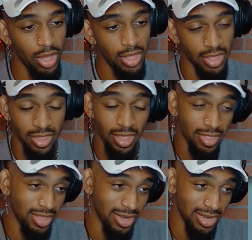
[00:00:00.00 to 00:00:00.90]
they
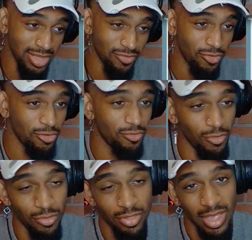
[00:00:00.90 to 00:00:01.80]
signed the NDA. First of
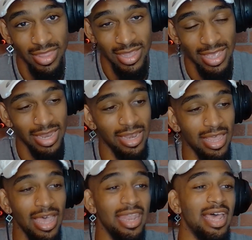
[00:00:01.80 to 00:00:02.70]
all, you signed like an
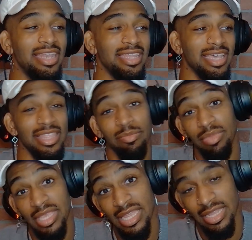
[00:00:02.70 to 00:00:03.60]
NDA in the
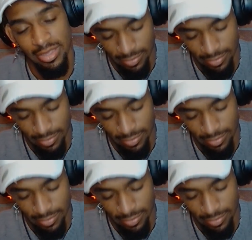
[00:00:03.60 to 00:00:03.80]
beginning,